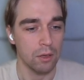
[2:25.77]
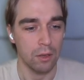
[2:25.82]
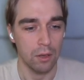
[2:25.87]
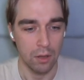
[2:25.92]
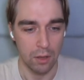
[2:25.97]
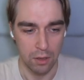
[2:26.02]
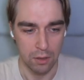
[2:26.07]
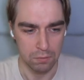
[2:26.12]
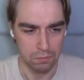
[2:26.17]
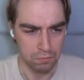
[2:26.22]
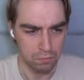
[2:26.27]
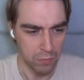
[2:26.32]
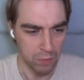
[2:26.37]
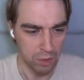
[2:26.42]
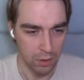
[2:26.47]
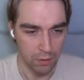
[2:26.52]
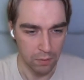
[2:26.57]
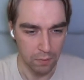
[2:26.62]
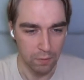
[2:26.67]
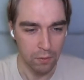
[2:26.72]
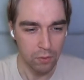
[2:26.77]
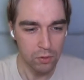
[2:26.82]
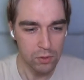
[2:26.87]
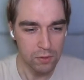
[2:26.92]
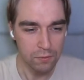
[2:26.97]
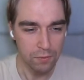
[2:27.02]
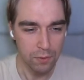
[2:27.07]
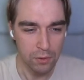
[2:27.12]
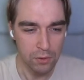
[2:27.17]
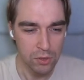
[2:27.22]
And yeah, there is a
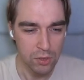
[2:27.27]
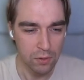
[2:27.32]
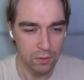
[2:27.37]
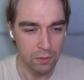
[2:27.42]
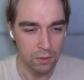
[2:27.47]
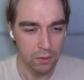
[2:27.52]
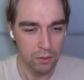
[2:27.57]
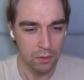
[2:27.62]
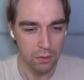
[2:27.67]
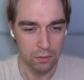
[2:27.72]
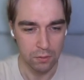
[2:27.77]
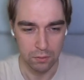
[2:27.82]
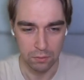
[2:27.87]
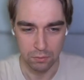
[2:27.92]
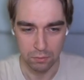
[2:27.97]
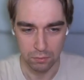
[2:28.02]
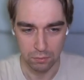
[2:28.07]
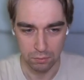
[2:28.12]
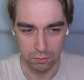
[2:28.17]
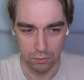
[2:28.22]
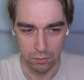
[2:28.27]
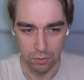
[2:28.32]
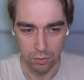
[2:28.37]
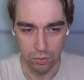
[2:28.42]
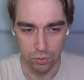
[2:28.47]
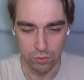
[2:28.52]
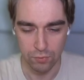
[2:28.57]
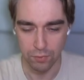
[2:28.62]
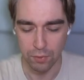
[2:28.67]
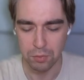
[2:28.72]
function that
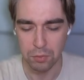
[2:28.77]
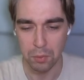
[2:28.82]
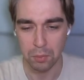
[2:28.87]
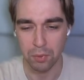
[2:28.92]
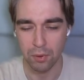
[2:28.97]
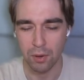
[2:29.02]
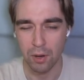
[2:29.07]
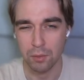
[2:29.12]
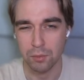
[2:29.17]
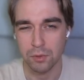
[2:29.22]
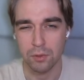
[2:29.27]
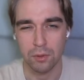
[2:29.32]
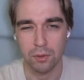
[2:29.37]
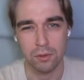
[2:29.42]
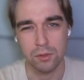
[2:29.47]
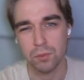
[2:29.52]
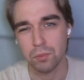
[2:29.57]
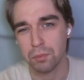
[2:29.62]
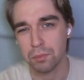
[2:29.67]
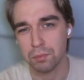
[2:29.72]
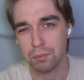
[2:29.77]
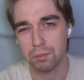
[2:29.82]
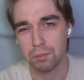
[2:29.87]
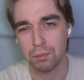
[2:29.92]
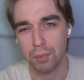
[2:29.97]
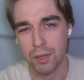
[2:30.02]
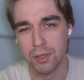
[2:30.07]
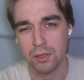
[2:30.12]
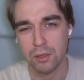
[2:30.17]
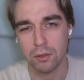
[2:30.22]
loads from the params that's
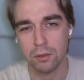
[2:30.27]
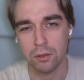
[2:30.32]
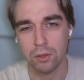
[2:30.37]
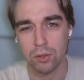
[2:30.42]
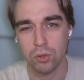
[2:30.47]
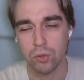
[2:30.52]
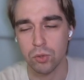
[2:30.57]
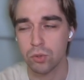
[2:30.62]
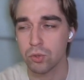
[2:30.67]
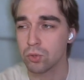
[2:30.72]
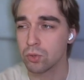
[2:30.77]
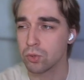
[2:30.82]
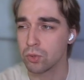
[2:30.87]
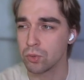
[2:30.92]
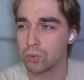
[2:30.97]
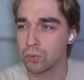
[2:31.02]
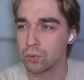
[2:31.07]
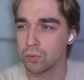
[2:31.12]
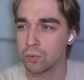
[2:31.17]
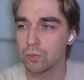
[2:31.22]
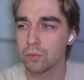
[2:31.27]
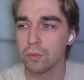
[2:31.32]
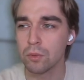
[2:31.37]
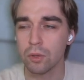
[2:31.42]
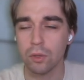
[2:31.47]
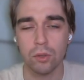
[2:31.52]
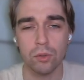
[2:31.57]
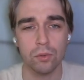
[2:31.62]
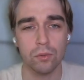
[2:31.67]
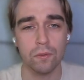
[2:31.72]
basically used to
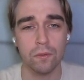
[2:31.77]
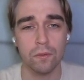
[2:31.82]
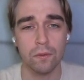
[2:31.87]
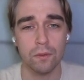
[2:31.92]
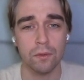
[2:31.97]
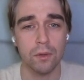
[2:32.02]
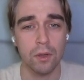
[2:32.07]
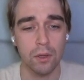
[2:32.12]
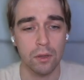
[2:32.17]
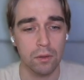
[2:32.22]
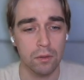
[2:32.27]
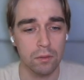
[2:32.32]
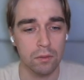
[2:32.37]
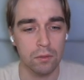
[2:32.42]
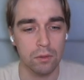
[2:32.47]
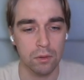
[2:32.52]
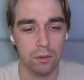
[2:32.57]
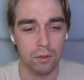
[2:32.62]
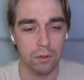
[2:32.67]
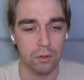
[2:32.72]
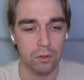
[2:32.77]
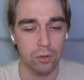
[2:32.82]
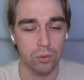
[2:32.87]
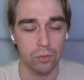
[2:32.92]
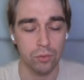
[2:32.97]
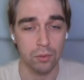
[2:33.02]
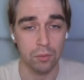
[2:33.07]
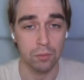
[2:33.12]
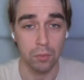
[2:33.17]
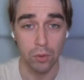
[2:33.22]
load the
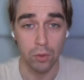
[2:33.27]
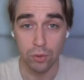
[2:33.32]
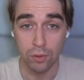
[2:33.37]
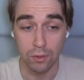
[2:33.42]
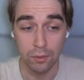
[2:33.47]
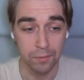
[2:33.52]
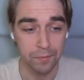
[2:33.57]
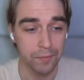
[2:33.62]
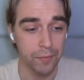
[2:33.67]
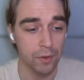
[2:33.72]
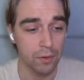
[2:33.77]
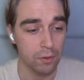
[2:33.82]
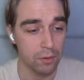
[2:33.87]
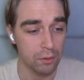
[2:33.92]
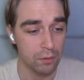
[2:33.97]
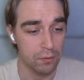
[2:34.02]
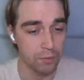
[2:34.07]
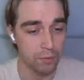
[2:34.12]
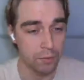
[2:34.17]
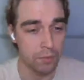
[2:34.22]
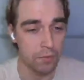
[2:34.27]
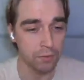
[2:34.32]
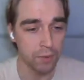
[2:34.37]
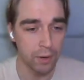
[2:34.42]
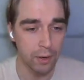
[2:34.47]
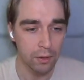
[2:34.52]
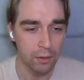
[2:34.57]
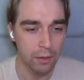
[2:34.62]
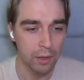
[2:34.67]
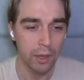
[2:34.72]
model from the
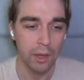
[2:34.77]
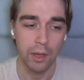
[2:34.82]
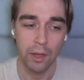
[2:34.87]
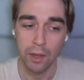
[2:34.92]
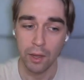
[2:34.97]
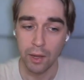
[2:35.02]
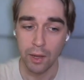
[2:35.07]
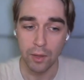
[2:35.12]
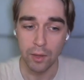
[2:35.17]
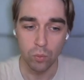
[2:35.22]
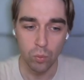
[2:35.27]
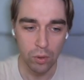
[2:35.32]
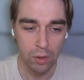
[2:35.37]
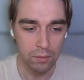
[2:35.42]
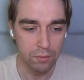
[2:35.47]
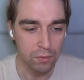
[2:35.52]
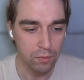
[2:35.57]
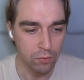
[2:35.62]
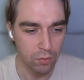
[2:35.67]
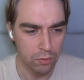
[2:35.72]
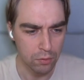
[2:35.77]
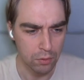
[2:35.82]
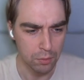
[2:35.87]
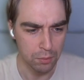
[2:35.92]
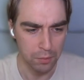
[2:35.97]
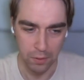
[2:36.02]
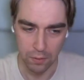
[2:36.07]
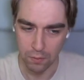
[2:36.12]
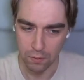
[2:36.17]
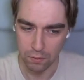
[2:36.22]
file. And we have the forward
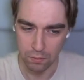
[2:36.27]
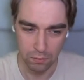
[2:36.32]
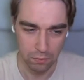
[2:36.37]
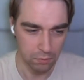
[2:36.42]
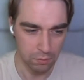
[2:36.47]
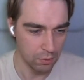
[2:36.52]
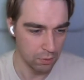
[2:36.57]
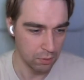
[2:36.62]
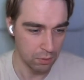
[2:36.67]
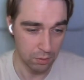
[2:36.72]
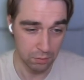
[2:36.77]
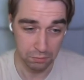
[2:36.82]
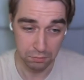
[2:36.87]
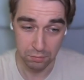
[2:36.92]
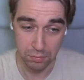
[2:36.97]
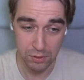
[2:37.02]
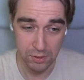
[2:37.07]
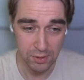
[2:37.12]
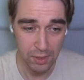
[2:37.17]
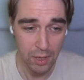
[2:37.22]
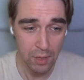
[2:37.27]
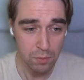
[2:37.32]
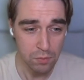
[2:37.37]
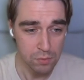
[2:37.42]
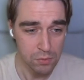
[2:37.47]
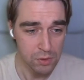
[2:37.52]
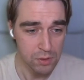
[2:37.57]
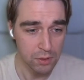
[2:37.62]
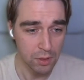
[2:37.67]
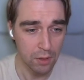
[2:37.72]
method. Same
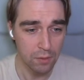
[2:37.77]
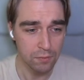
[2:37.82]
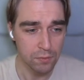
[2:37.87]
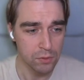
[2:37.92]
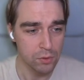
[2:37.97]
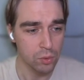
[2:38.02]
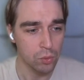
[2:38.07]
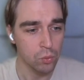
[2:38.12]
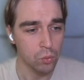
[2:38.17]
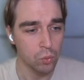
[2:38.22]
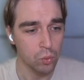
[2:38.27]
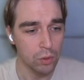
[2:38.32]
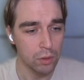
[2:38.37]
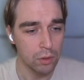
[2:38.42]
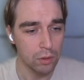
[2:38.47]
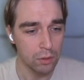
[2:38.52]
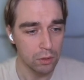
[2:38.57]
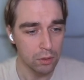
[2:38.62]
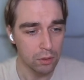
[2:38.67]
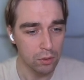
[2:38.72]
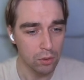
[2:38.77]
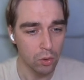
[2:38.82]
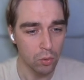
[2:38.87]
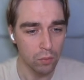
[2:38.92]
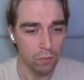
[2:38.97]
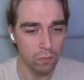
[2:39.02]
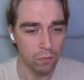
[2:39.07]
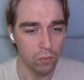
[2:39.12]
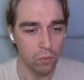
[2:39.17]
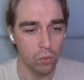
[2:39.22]
stuff, so we going
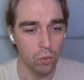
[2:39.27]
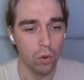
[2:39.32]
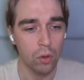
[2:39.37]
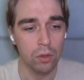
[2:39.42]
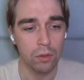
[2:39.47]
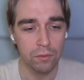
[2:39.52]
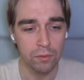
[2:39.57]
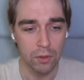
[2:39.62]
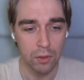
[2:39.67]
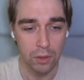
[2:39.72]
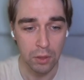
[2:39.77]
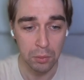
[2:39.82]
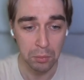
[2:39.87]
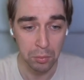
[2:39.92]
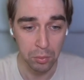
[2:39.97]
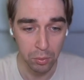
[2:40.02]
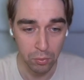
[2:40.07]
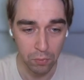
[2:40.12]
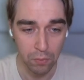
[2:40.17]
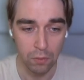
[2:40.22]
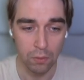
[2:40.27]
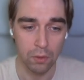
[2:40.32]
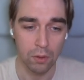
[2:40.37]
through all of the input